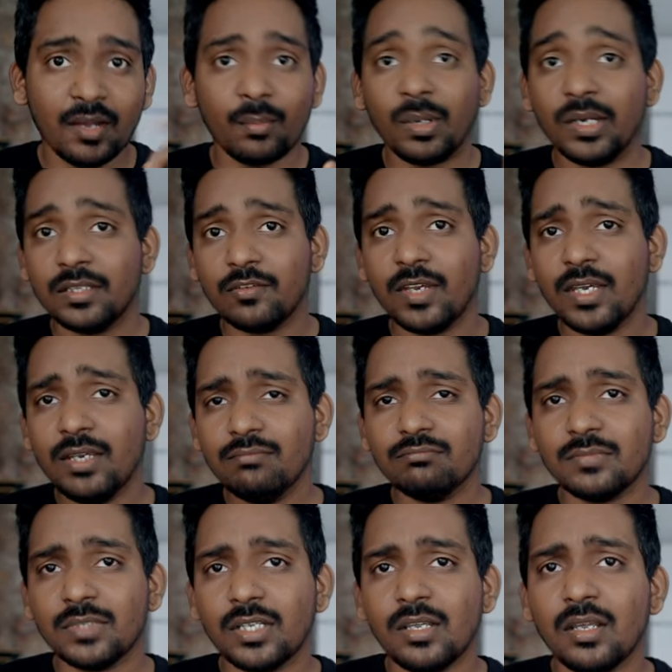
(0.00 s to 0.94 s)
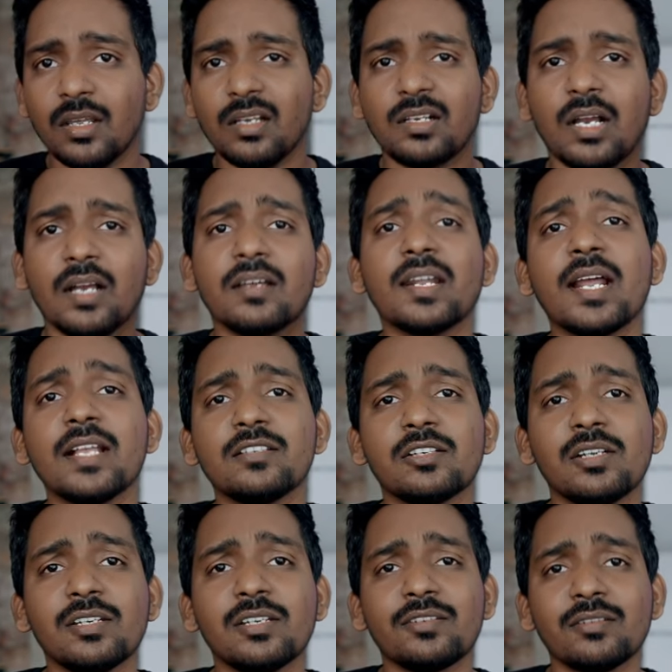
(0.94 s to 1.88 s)
By the way,
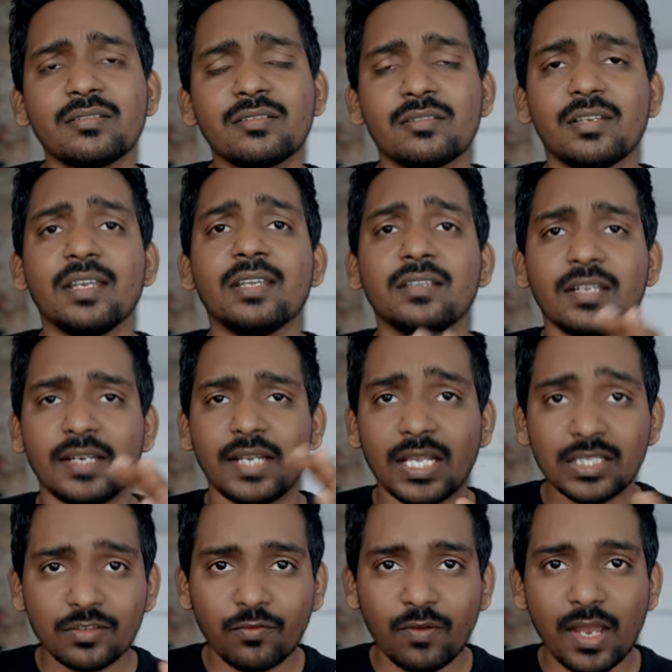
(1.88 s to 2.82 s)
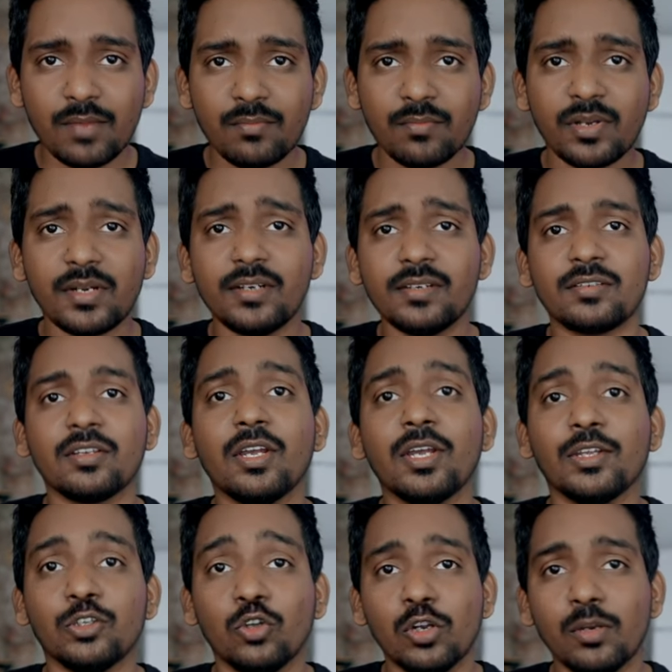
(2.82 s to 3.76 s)
congratulations, in the next 5 minutes,
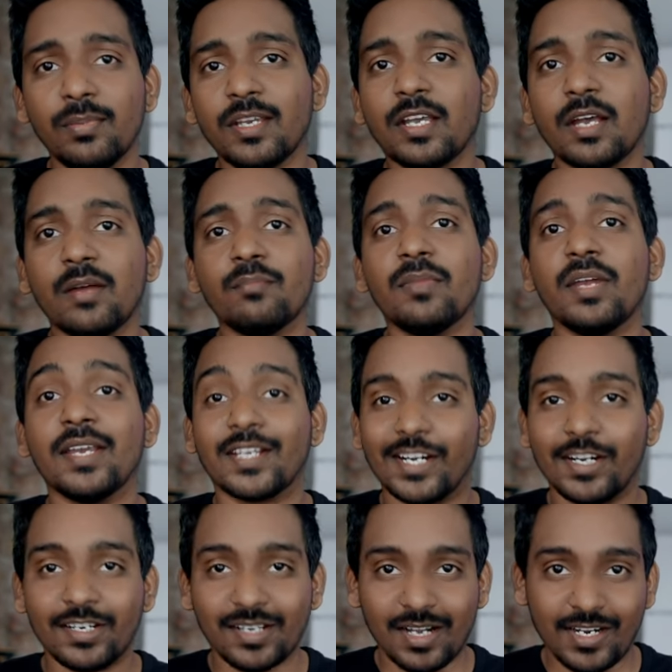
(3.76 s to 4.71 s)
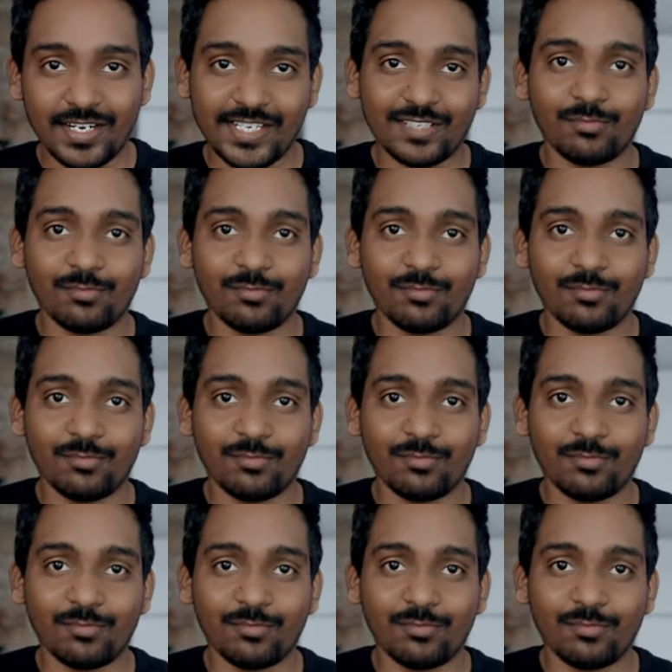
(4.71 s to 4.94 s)
you'll become a credit card